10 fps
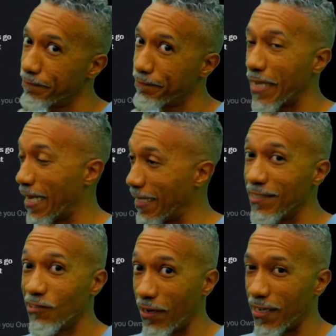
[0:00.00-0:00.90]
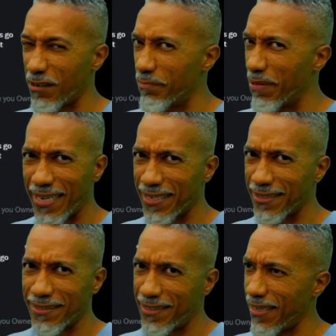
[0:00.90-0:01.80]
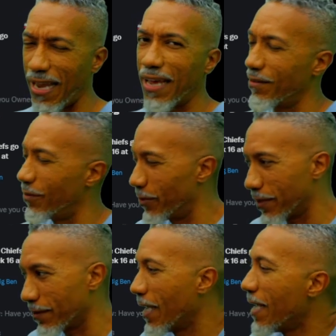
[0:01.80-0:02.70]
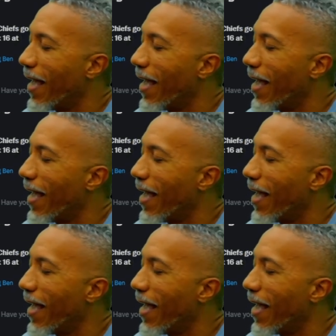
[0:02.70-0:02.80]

I guess he's trying to come back and get the, I don't know what's going on.